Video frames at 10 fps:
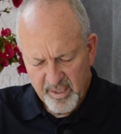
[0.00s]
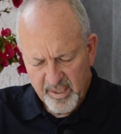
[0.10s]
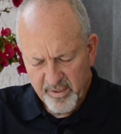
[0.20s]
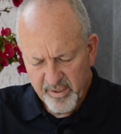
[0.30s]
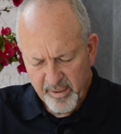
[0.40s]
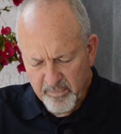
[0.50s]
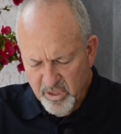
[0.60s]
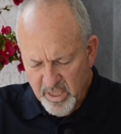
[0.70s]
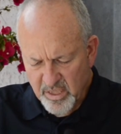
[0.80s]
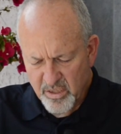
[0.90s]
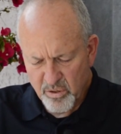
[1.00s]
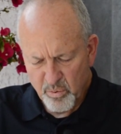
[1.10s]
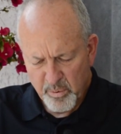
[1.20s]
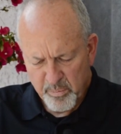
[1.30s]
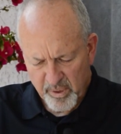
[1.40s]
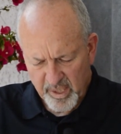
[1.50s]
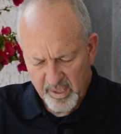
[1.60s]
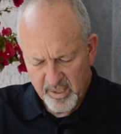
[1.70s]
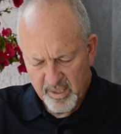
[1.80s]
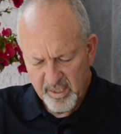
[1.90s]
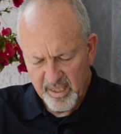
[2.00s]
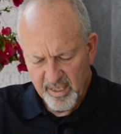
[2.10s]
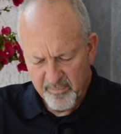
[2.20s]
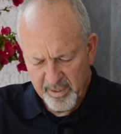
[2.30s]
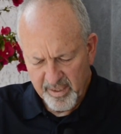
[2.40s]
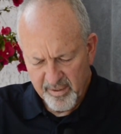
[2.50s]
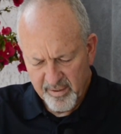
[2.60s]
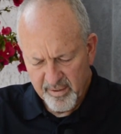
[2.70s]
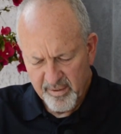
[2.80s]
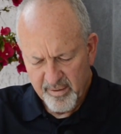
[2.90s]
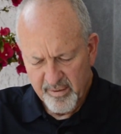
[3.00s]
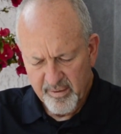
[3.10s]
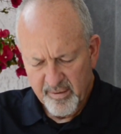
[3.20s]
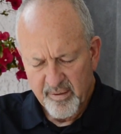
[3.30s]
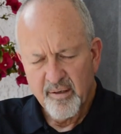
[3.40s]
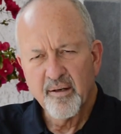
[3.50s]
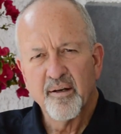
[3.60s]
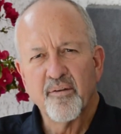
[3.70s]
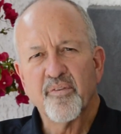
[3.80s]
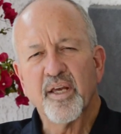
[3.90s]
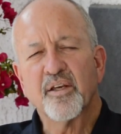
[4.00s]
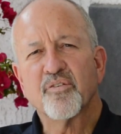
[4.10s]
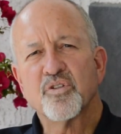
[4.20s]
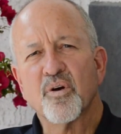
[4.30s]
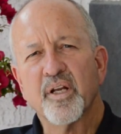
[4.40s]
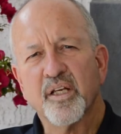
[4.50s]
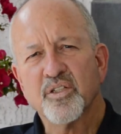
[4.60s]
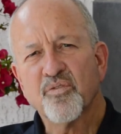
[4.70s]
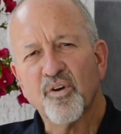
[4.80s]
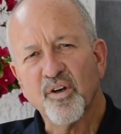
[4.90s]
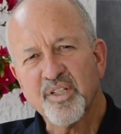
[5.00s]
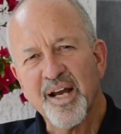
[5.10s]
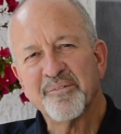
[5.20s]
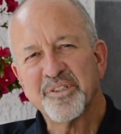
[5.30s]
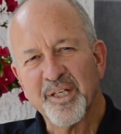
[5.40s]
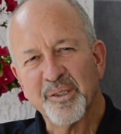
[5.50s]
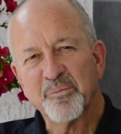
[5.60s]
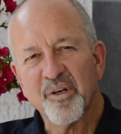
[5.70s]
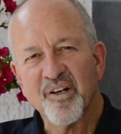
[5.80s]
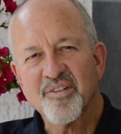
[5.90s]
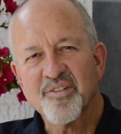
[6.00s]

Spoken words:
In the name of Jesus, we pray. Amen. Thank you for joining us for our time of daily prayer.